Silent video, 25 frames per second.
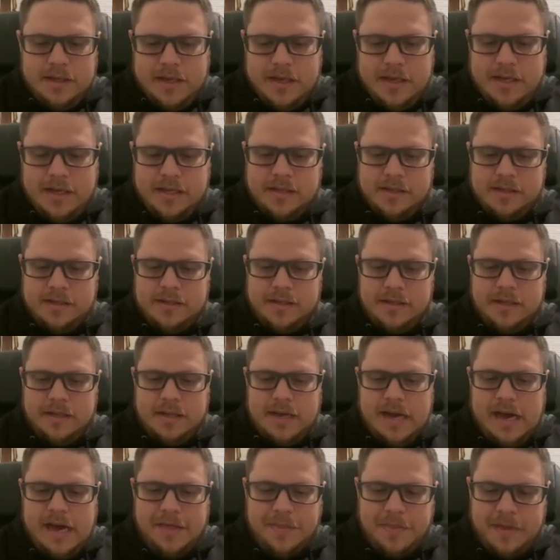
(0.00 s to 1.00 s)
And
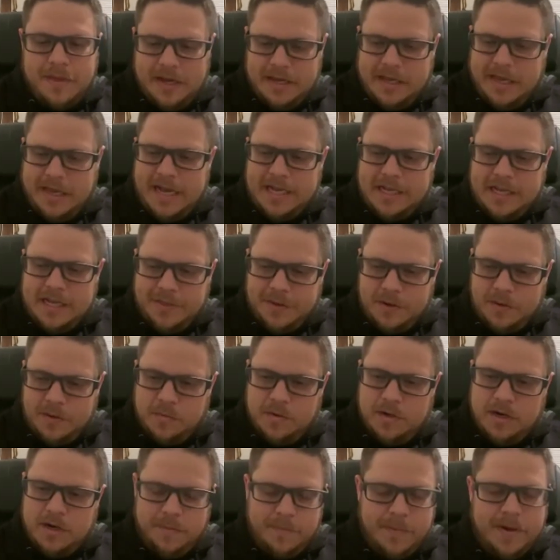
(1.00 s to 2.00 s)
I
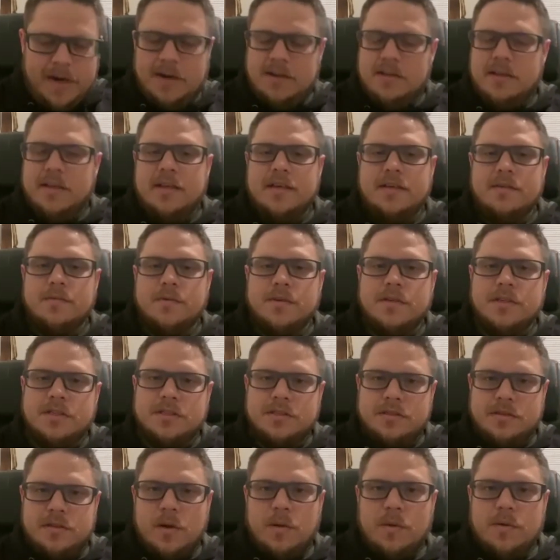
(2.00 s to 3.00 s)
thought we're not paralleling, we're
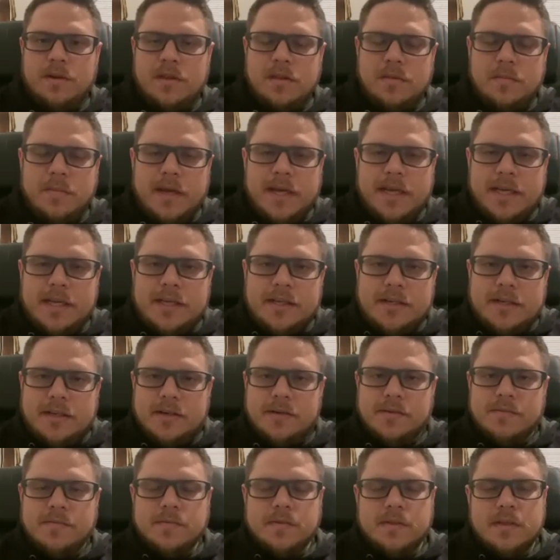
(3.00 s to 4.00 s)
just throwing to the bank,
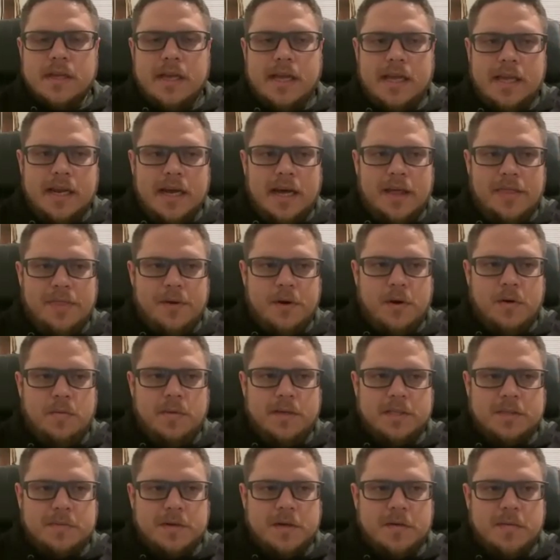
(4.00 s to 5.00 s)
And I throw
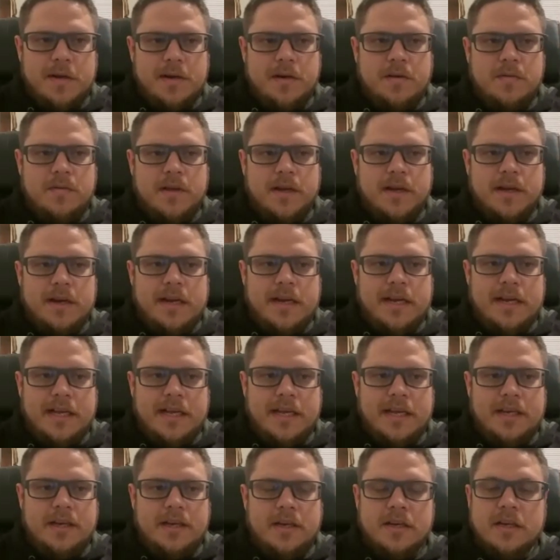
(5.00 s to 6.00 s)
my spinnerbait over there and
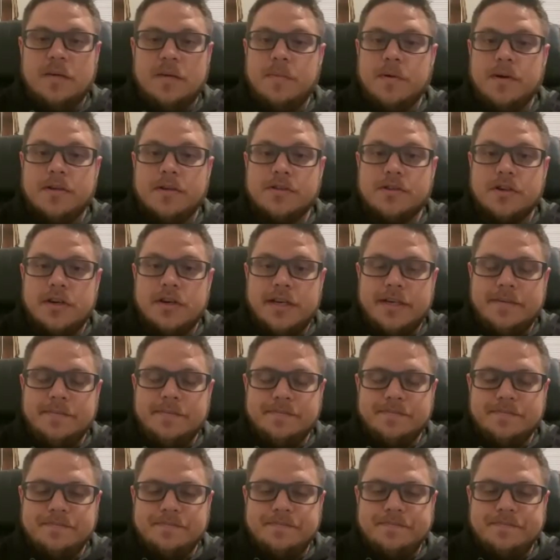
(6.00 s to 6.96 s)
get hung up on a tree.